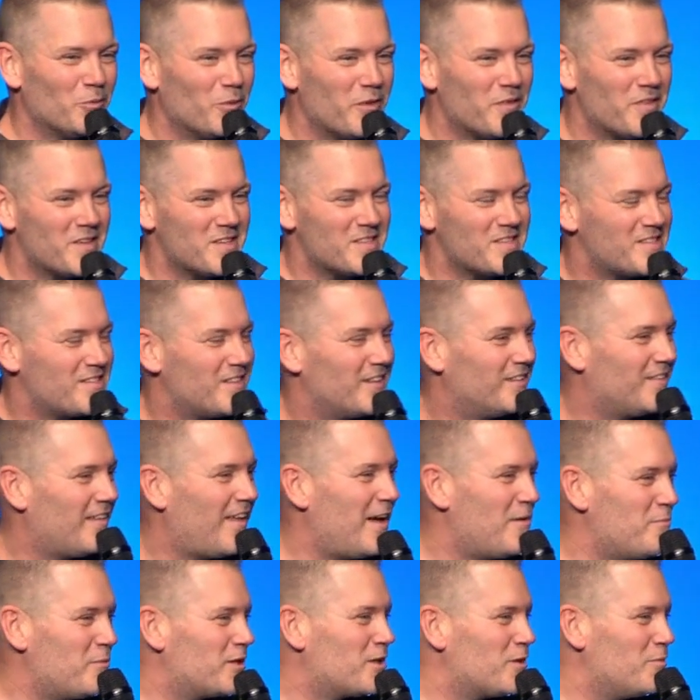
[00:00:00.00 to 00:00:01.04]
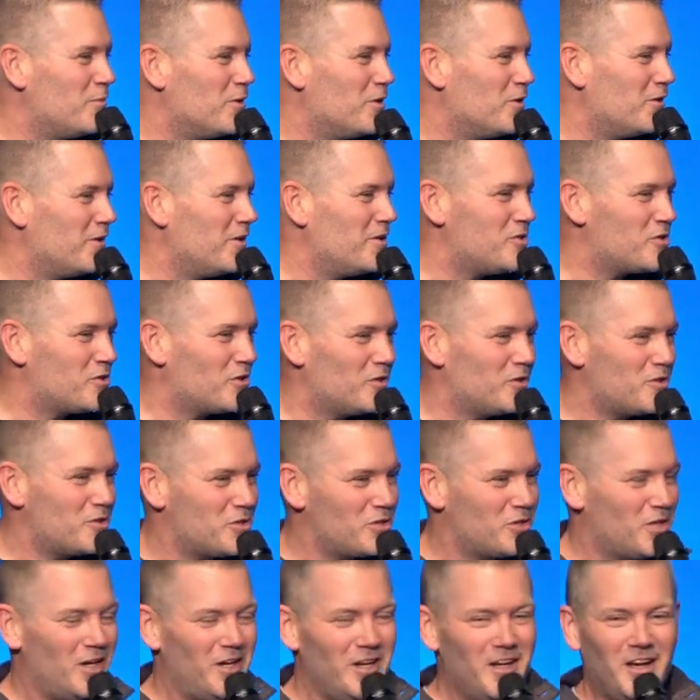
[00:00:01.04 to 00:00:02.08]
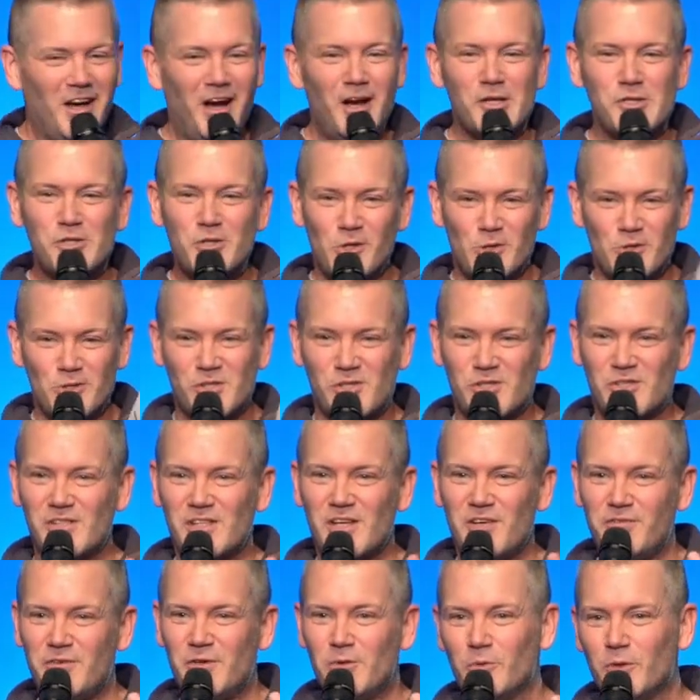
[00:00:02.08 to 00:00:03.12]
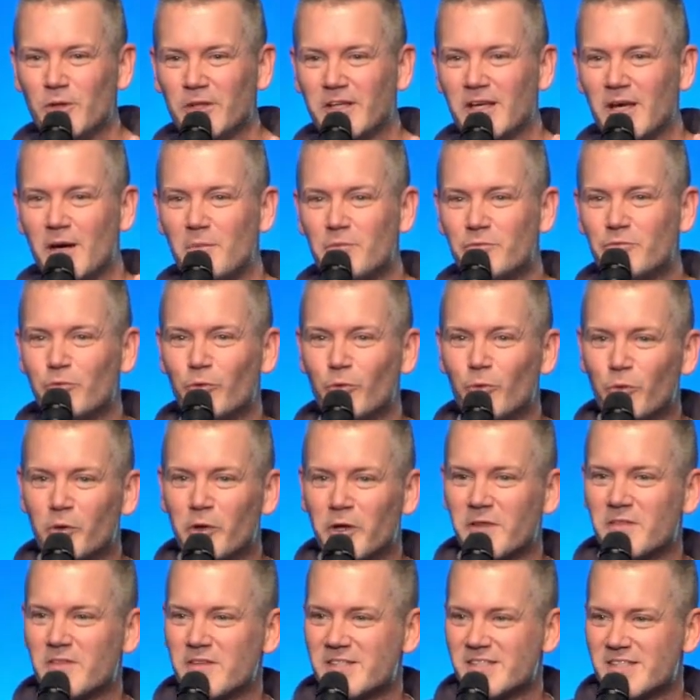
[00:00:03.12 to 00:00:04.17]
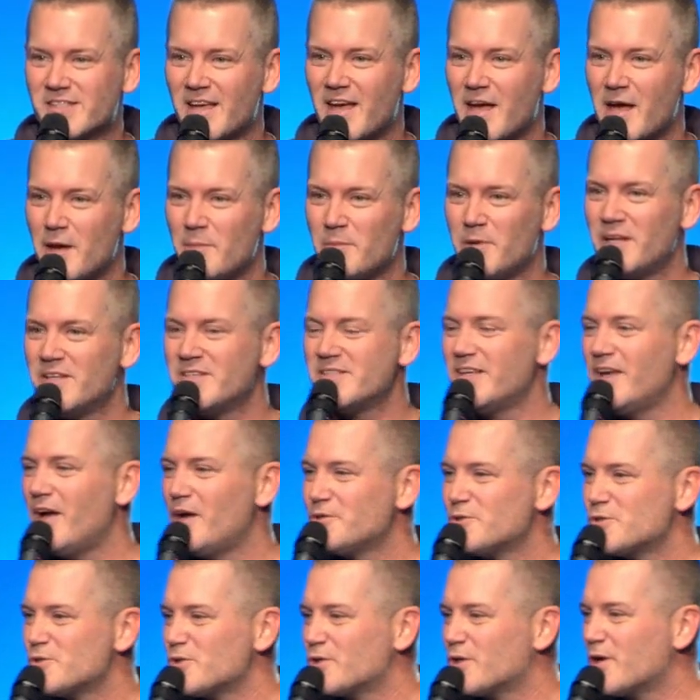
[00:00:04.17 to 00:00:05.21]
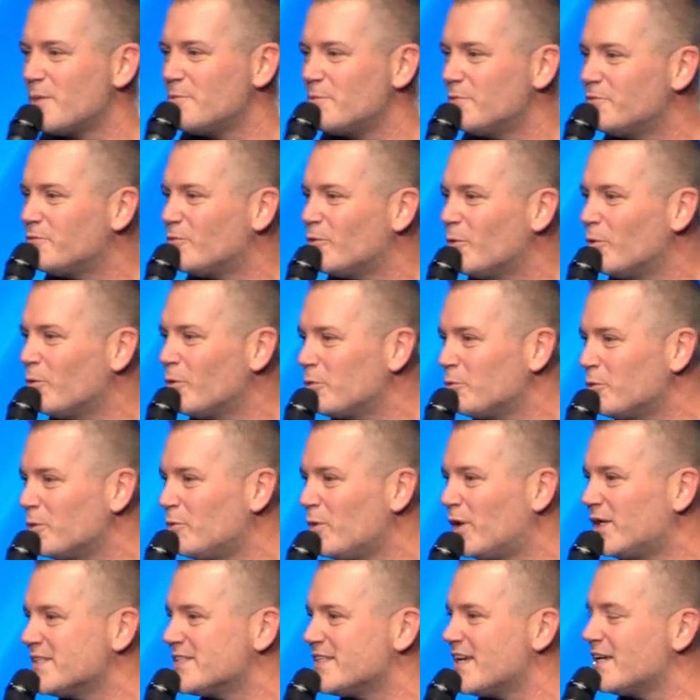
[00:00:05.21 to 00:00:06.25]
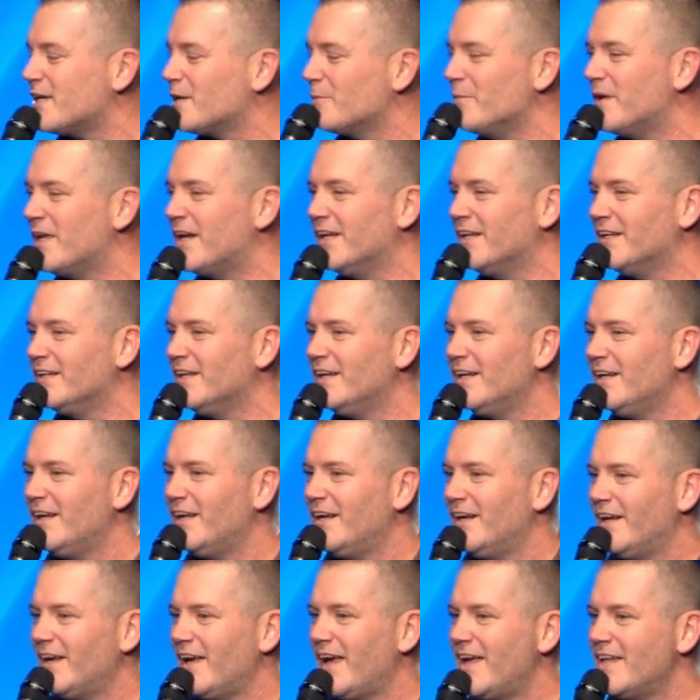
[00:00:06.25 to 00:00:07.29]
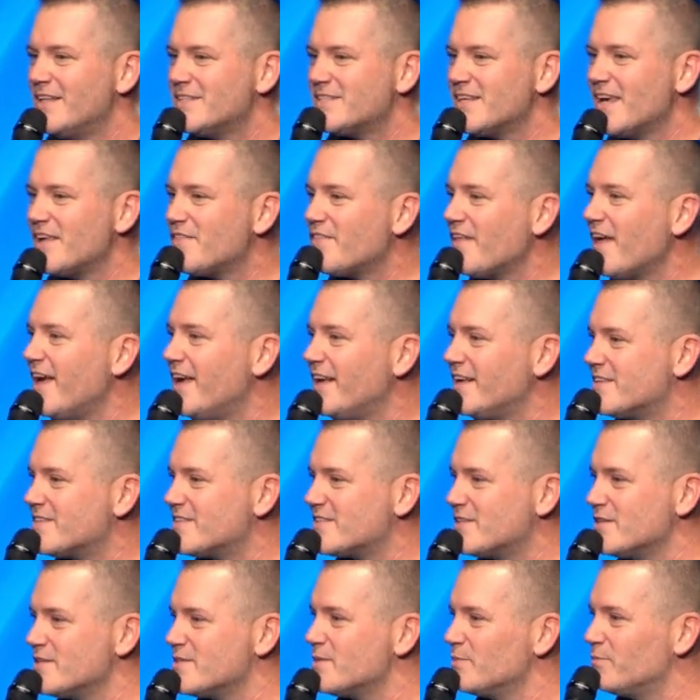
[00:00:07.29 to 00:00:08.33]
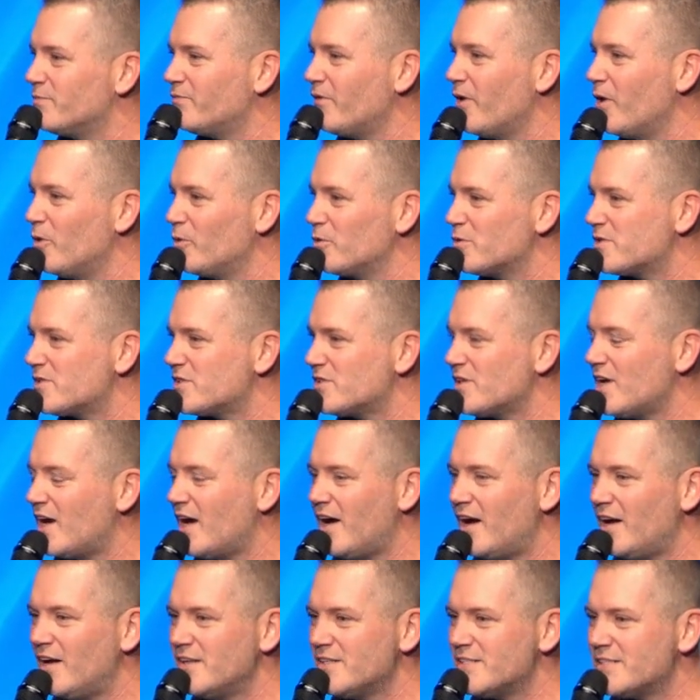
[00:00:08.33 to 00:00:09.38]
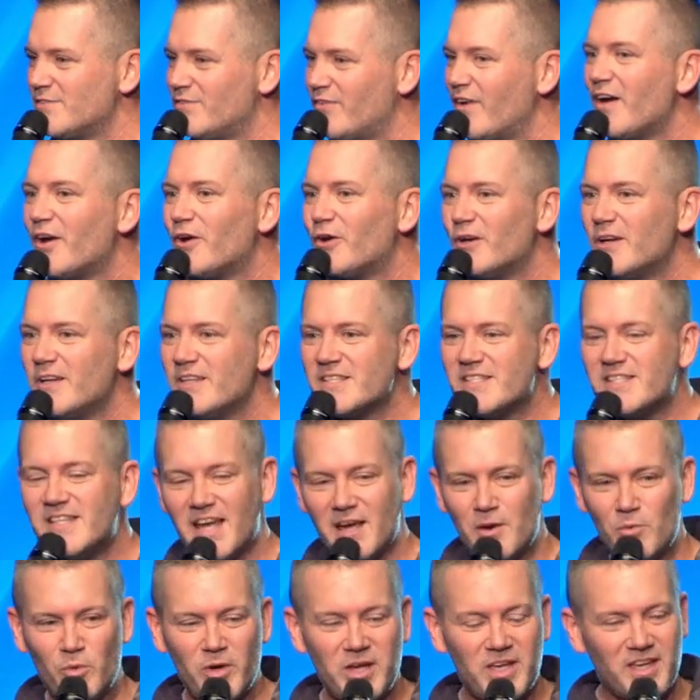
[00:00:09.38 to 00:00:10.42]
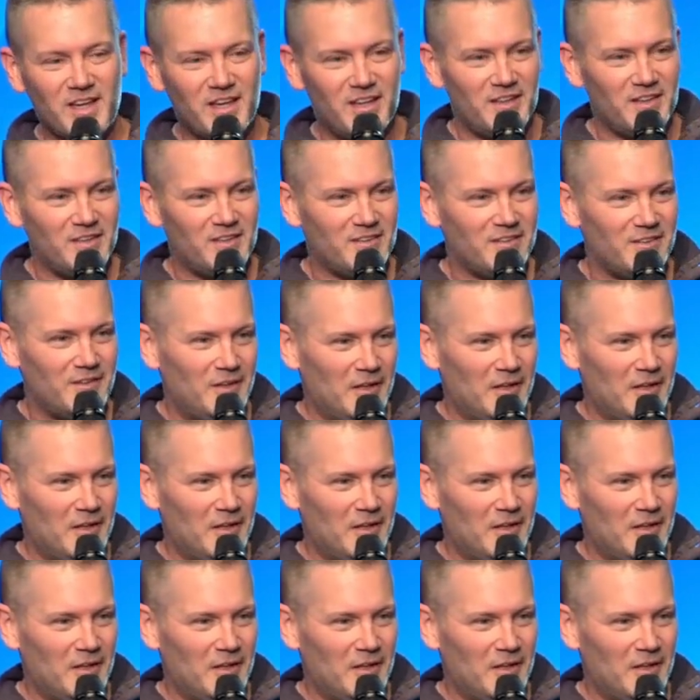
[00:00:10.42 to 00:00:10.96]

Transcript: with us at Lima Community Church. Ushers, if you would come forward at this time. And as the ushers are coming forward, we want to take a minute and say thanks to some folks. It's Veterans Day weekend,